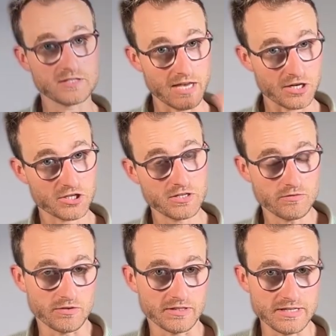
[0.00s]
is actually
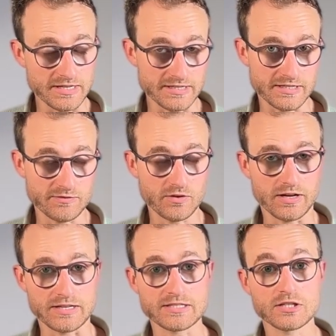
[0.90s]
really easy for
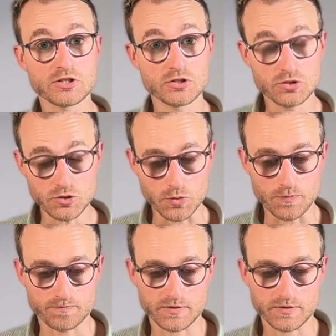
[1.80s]
us to do.